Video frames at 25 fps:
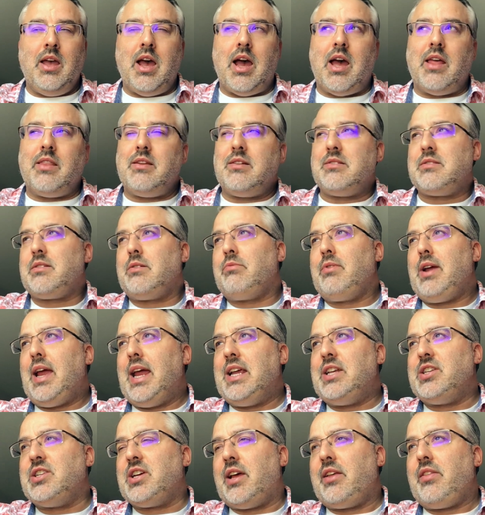And there's a
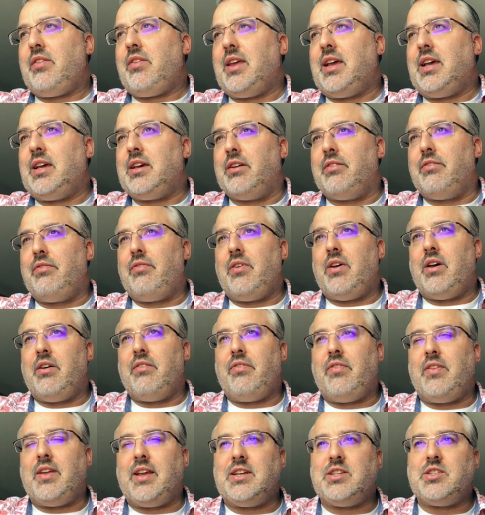range, I think,
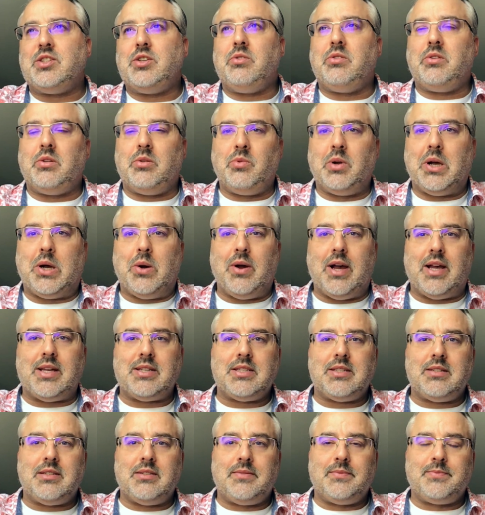of things you could
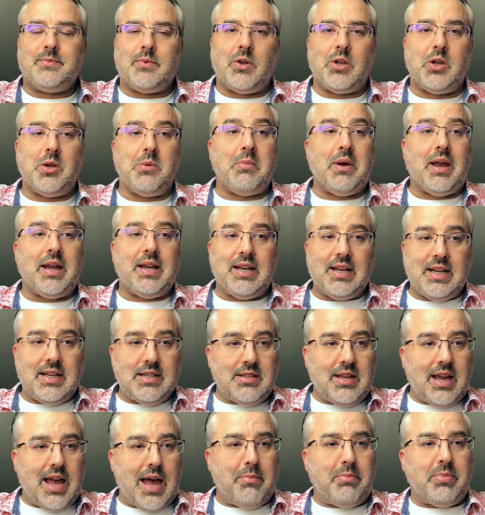request or you might need
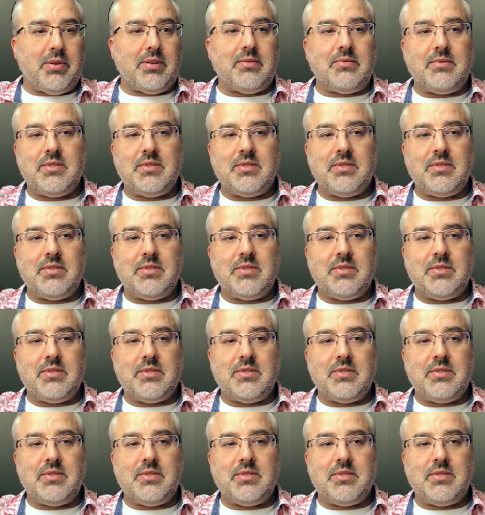to happen.